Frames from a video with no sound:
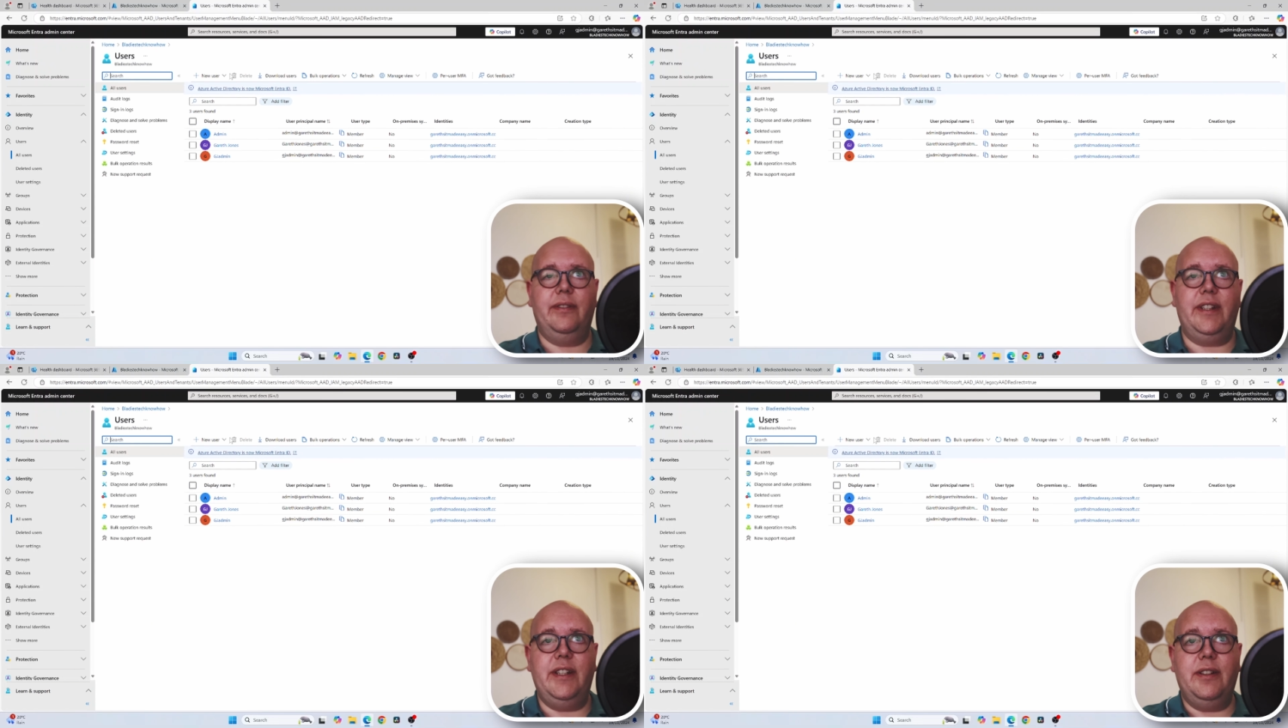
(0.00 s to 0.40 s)

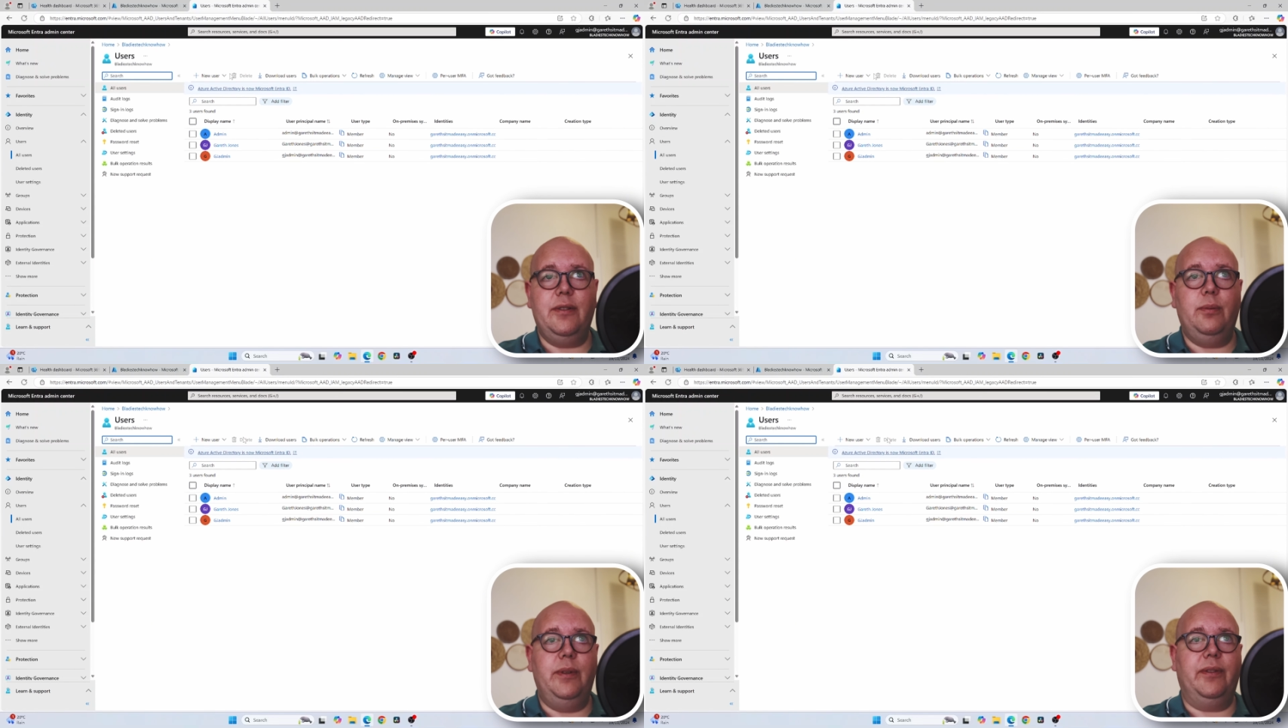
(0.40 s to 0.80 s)

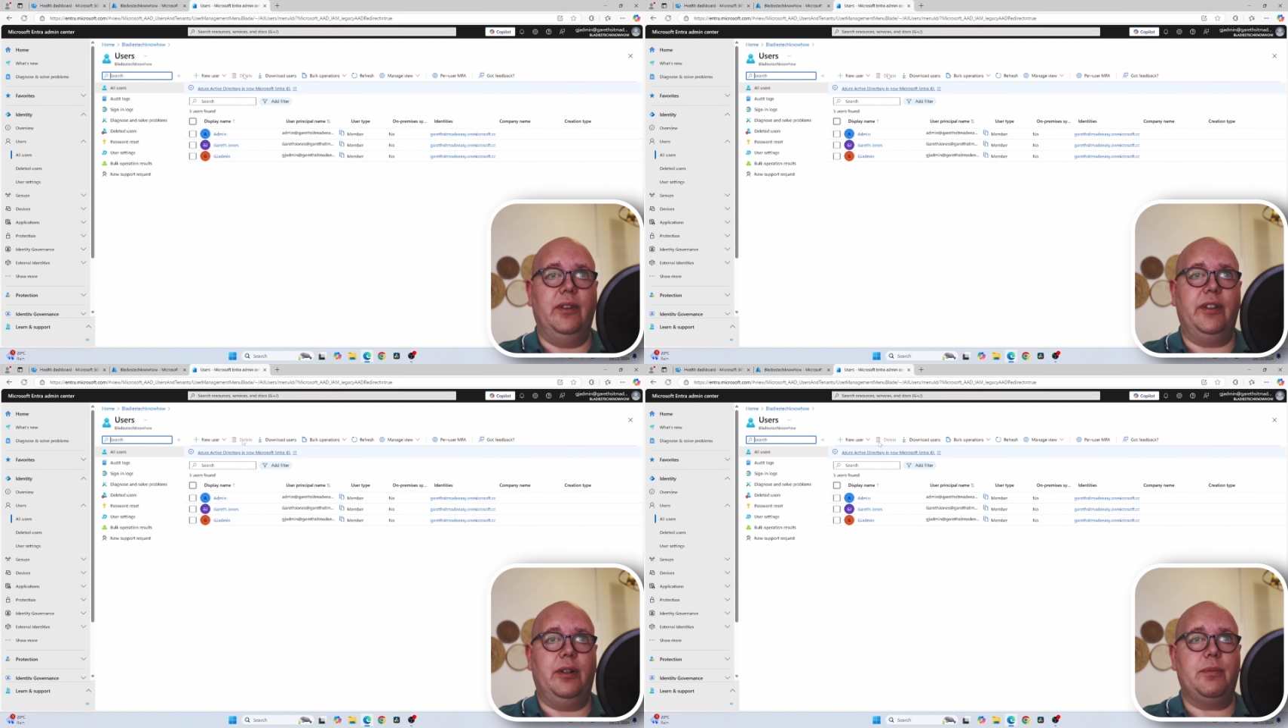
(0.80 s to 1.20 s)
here we've
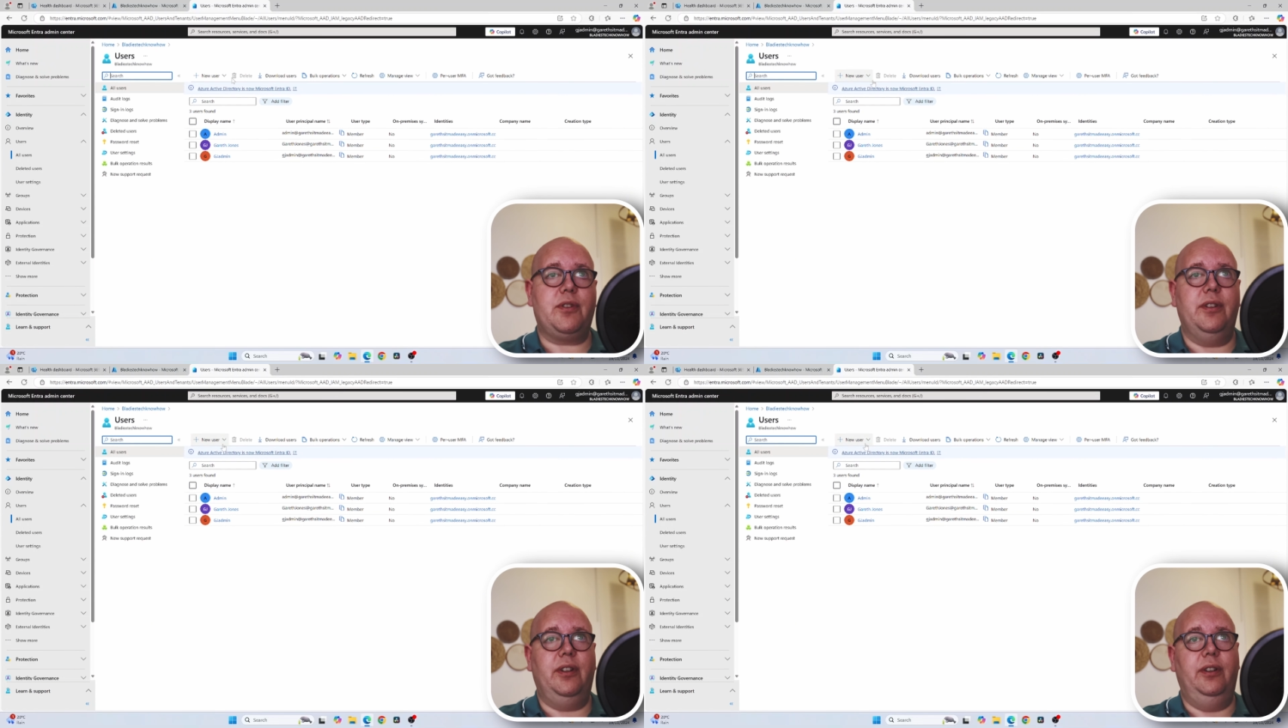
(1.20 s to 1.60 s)
got the
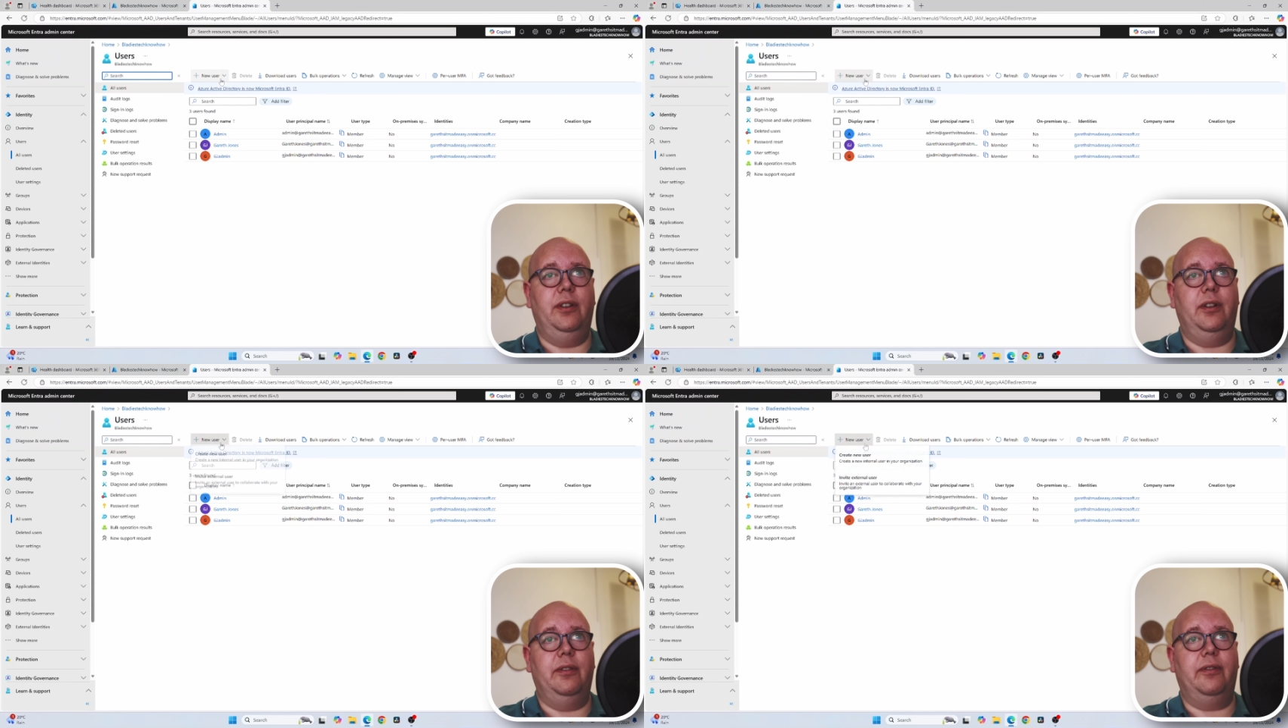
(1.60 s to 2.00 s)
option
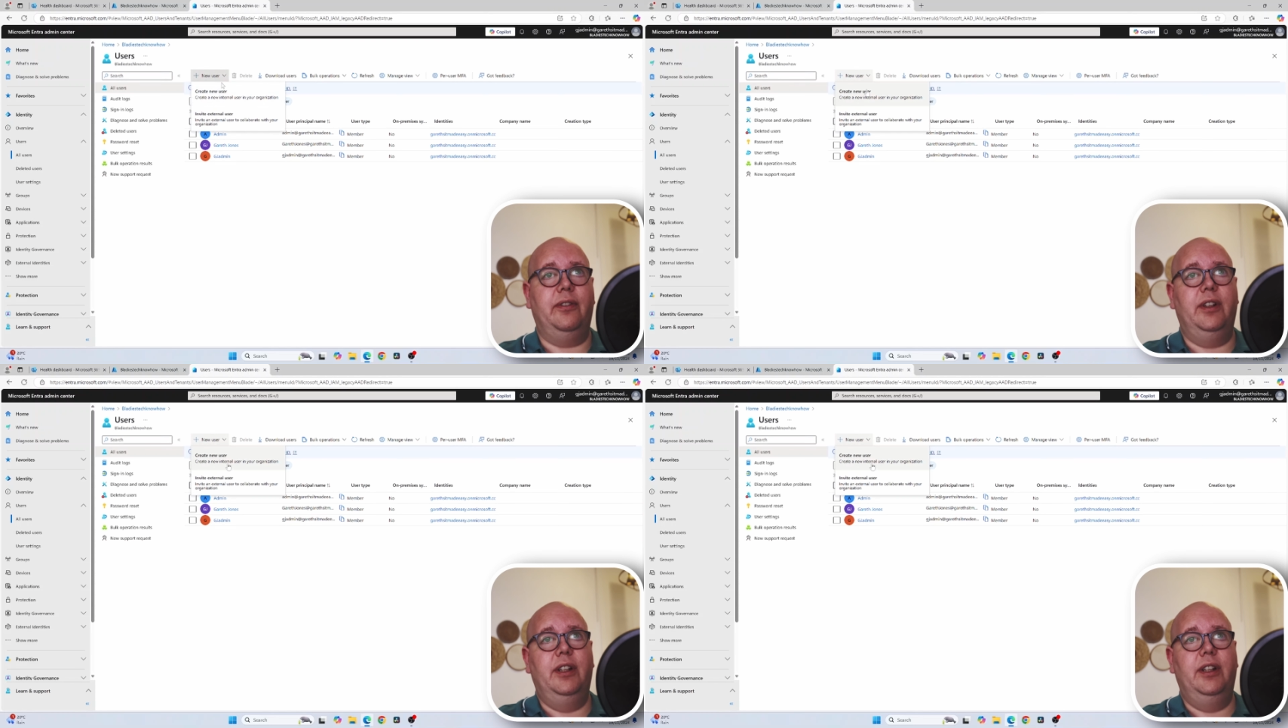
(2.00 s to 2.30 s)
of